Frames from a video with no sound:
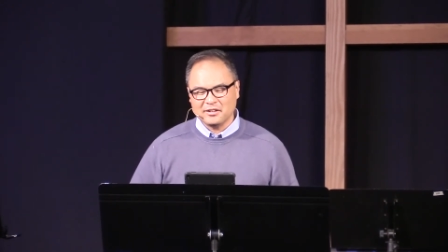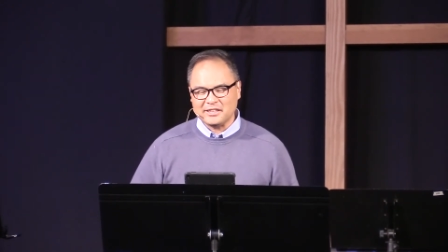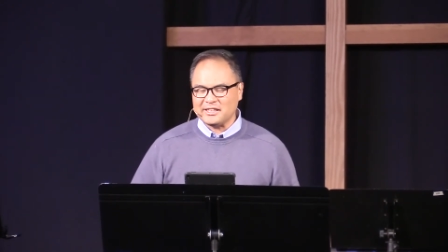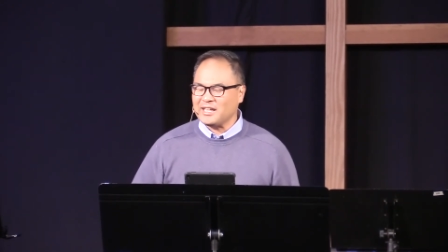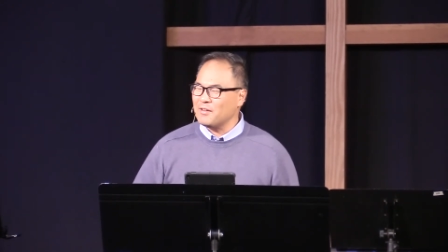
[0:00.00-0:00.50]

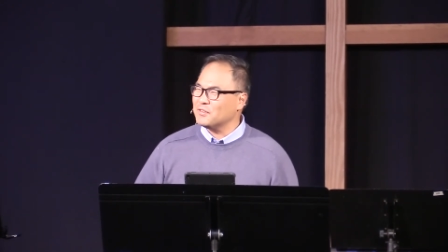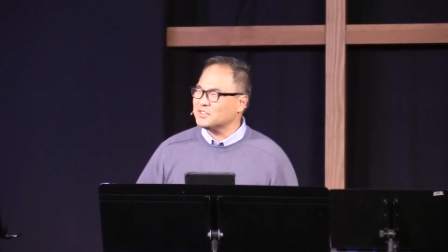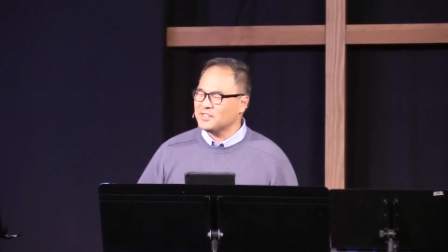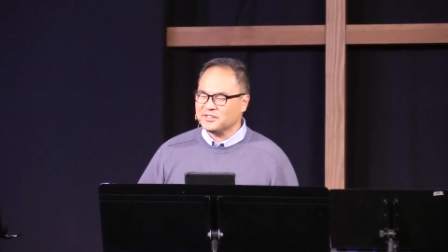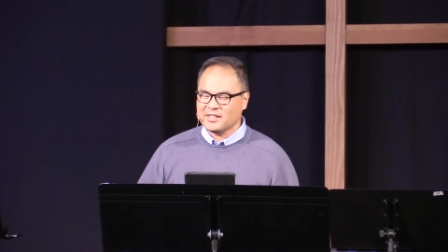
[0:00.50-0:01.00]
He gave us
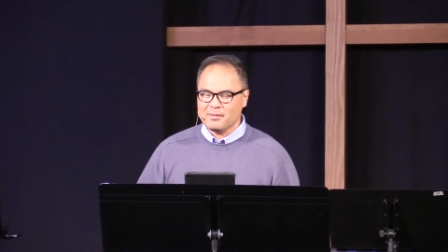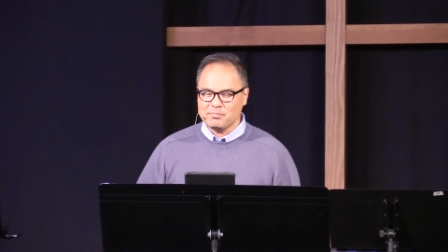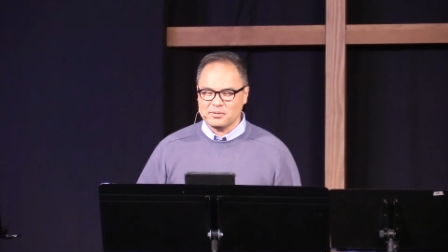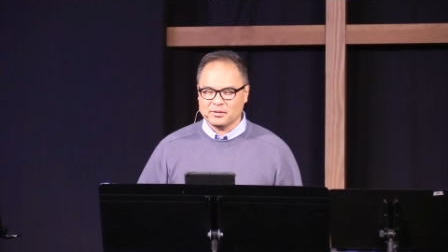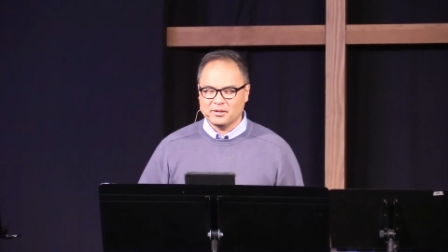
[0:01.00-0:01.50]
the
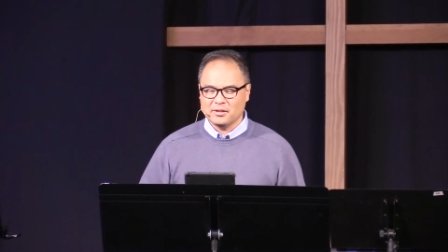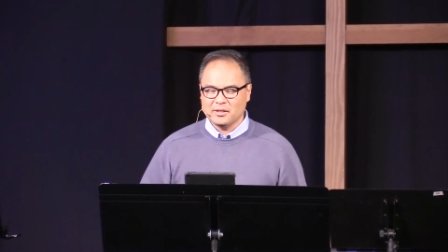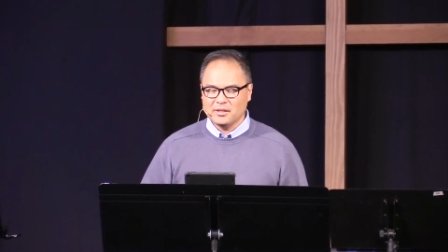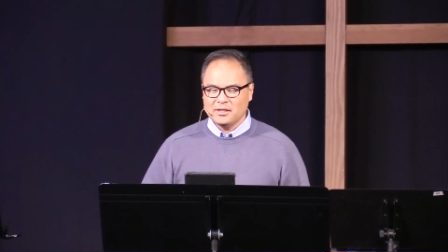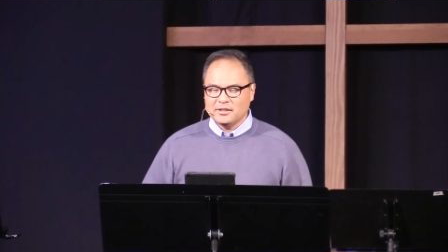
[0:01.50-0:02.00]
example
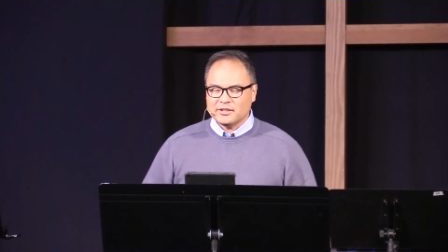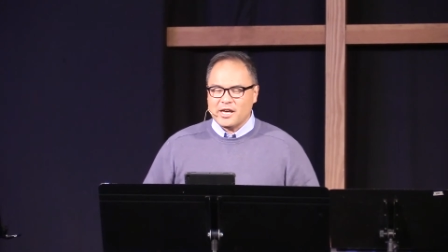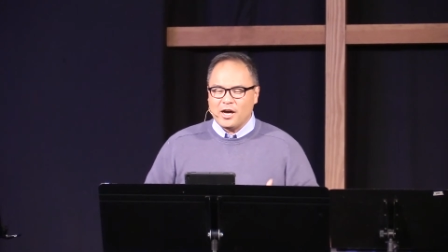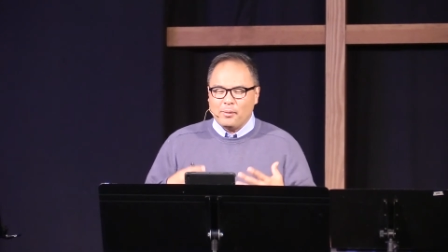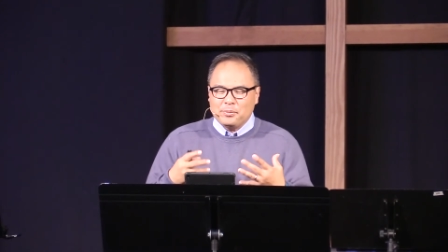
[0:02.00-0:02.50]
to
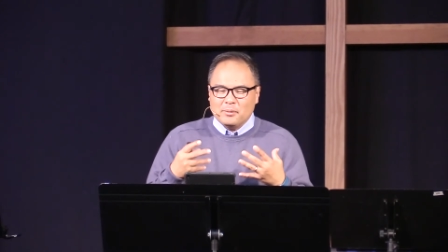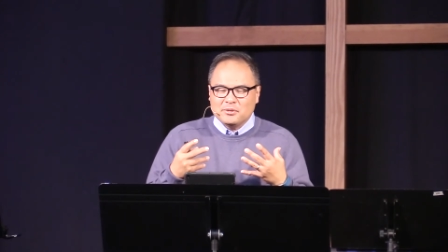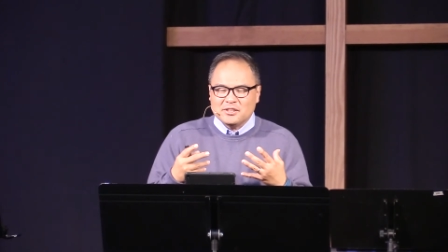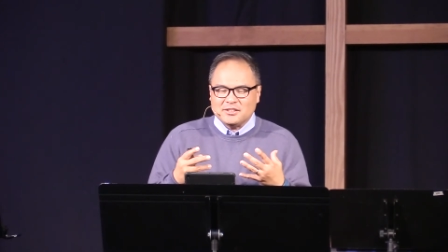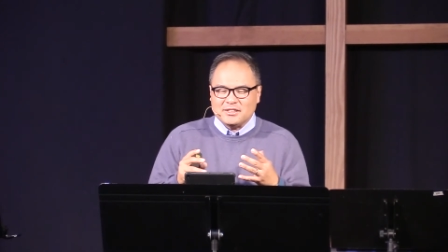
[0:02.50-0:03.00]
help them
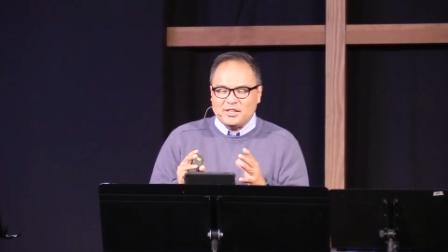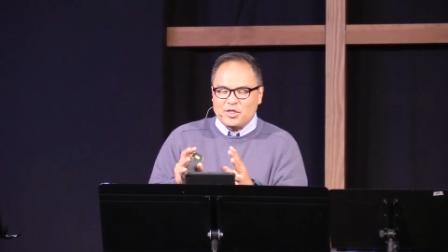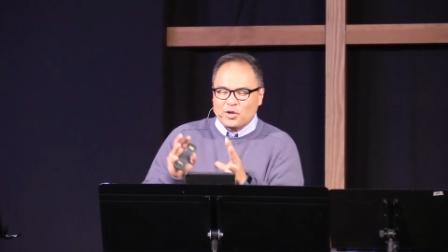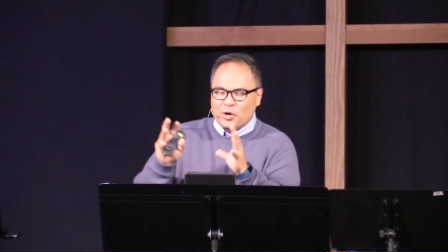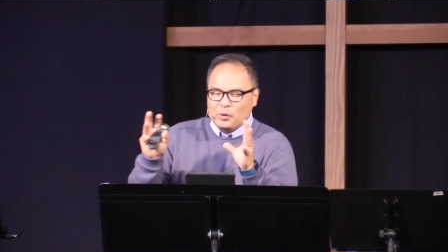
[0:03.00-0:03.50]
to see
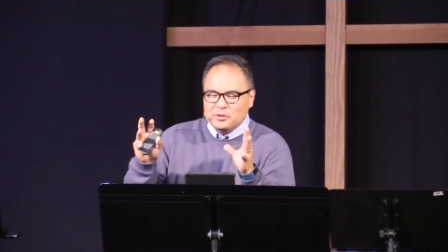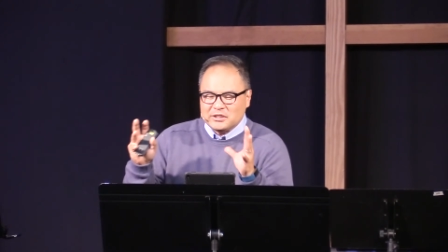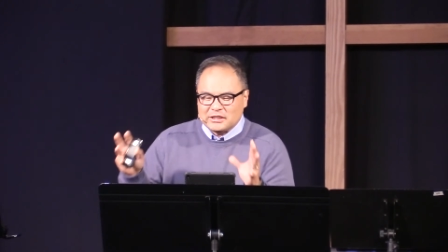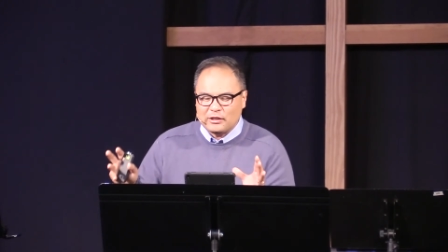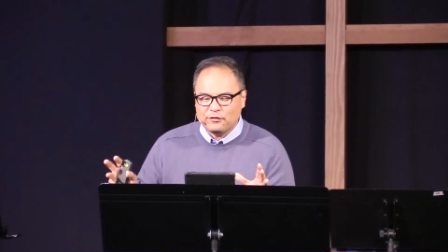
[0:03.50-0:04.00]
their own
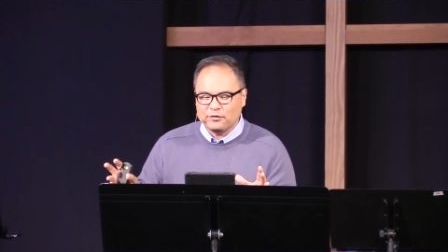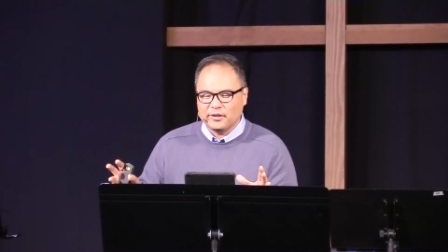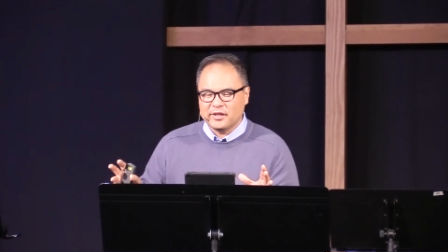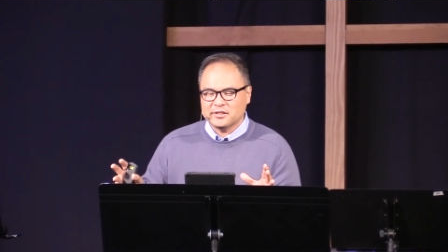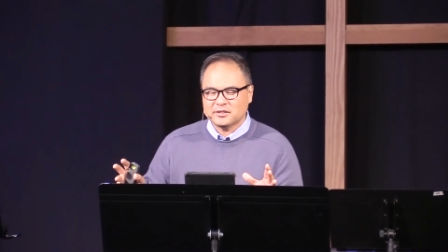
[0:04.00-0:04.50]

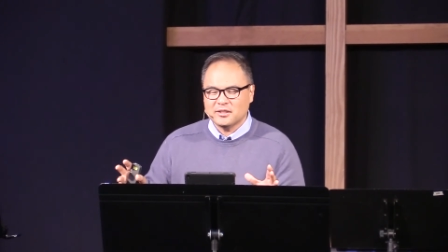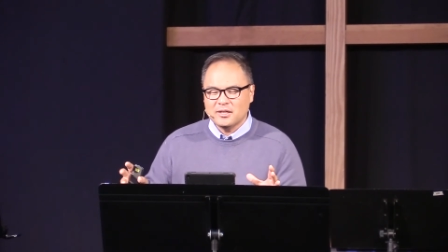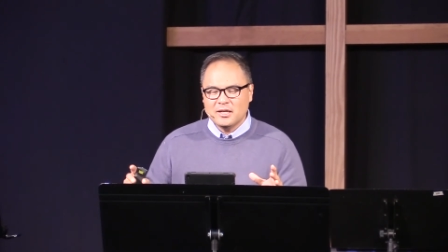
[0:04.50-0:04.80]
sinfulness,